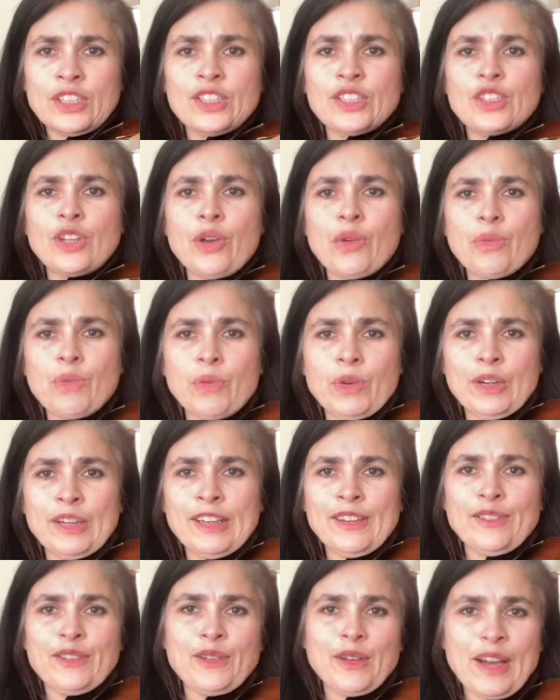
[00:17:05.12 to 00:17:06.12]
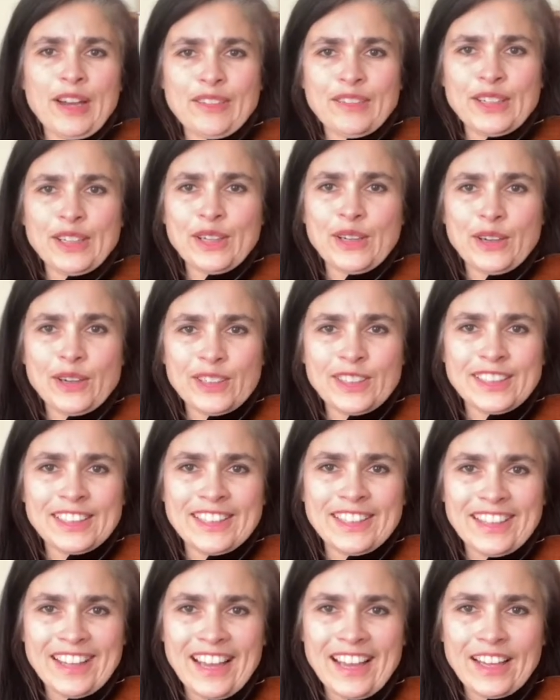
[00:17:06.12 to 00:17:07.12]
Don't worry if you haven't got
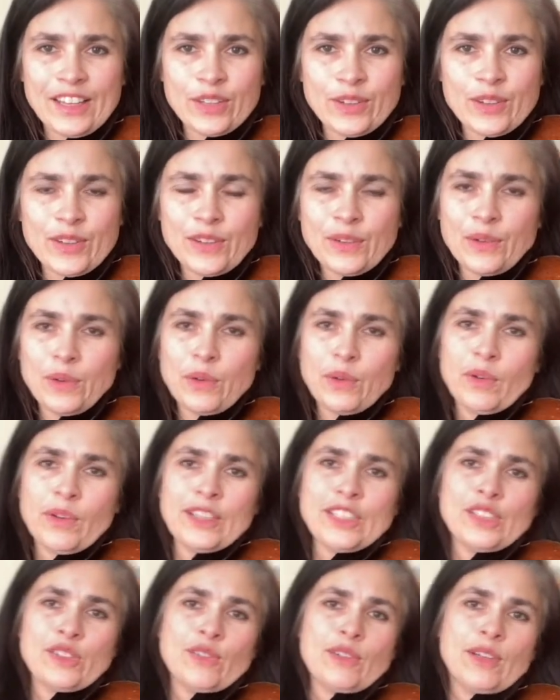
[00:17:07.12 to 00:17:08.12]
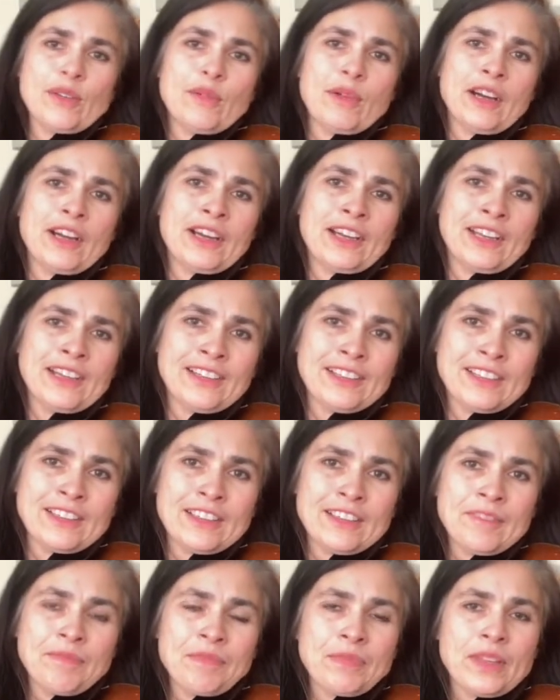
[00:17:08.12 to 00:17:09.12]
it yet. You can always rewind
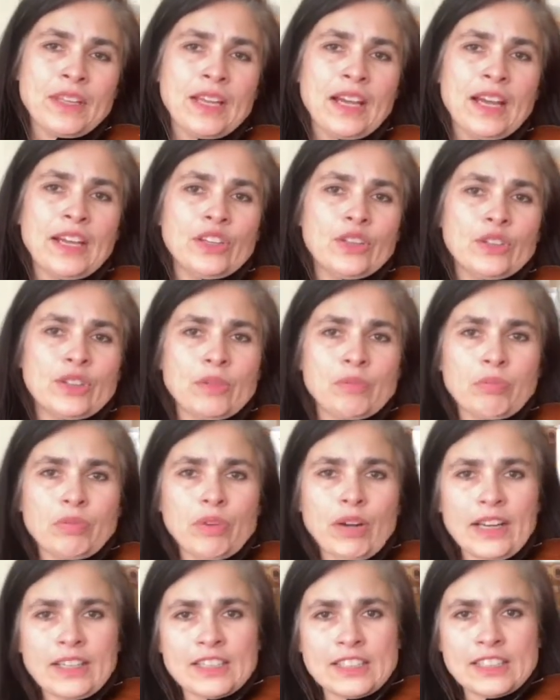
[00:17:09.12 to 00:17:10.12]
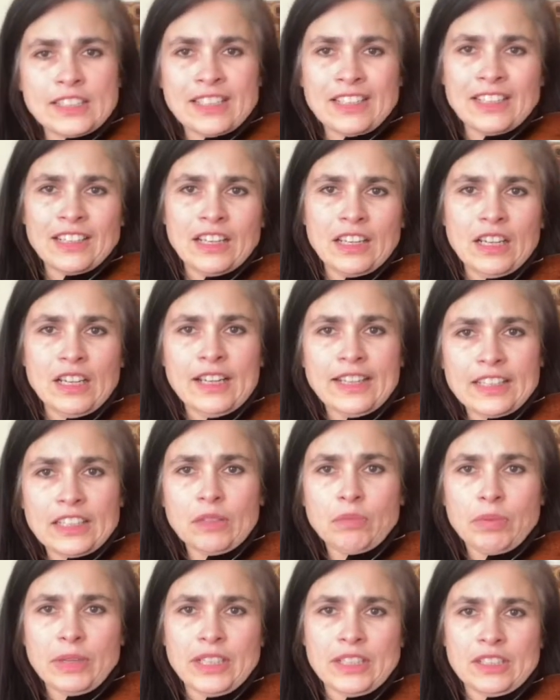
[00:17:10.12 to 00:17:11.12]
and you can practice it in
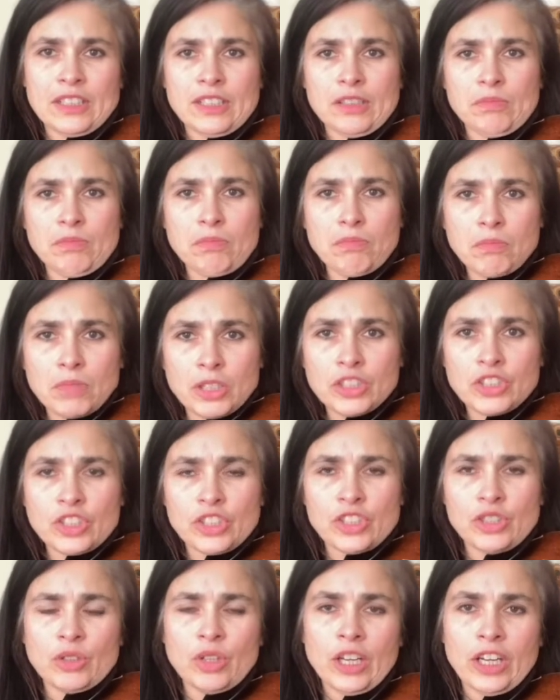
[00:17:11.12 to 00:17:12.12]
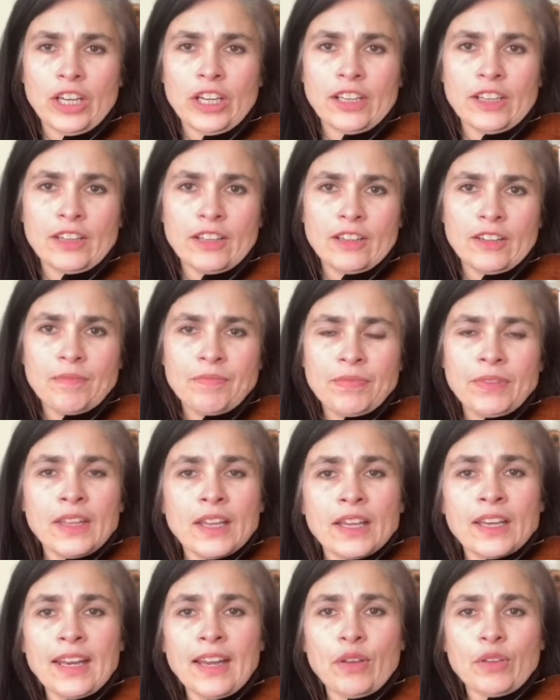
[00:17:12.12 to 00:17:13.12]
little bits as much as you like.
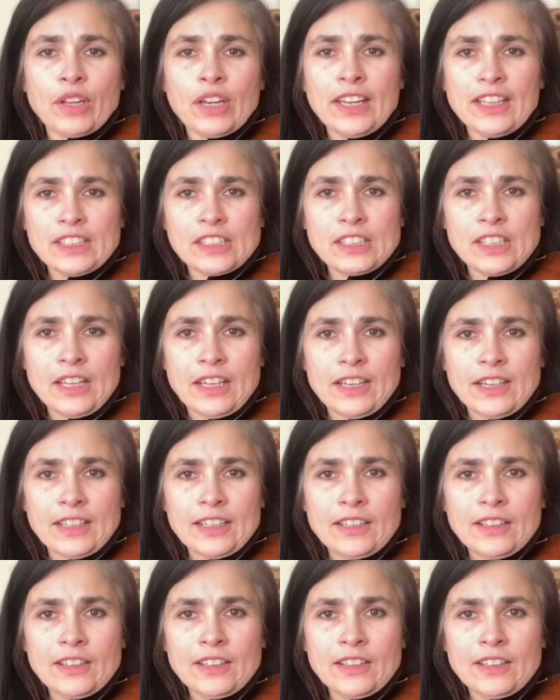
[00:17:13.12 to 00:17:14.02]
Now the last line